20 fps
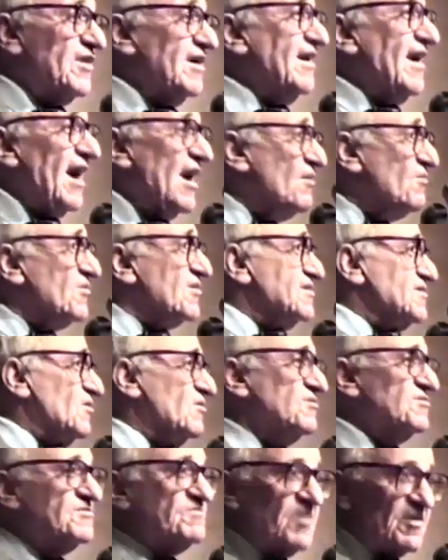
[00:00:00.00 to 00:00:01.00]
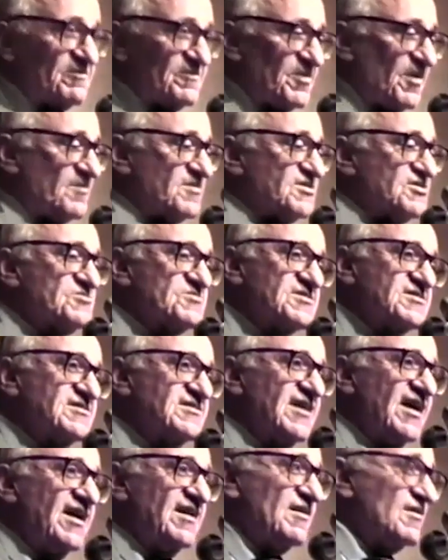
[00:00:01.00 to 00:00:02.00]
three hours the whole proposition was
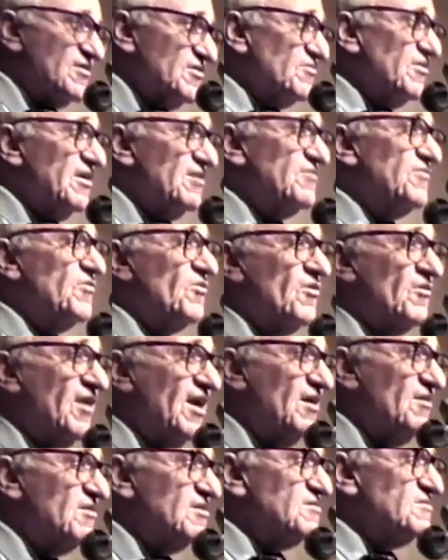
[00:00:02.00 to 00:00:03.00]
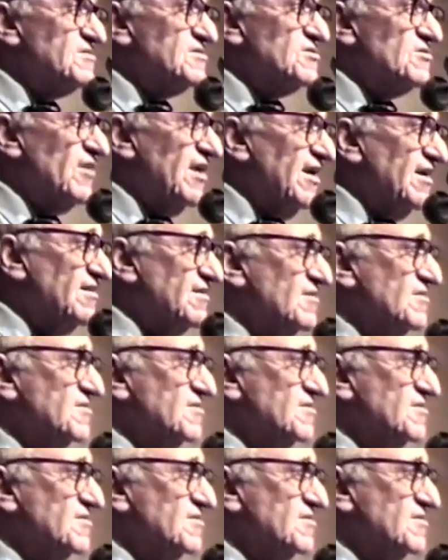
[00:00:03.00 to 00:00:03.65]
dead. In three or four hours, it was great